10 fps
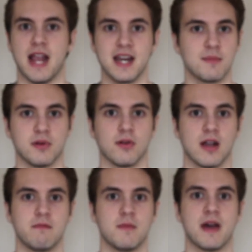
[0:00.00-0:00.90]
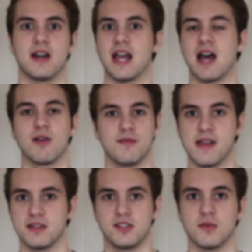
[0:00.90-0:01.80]
any program no matter how
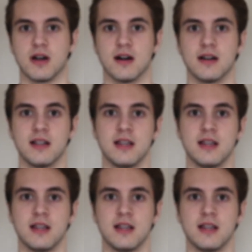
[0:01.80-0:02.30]
advanced you are.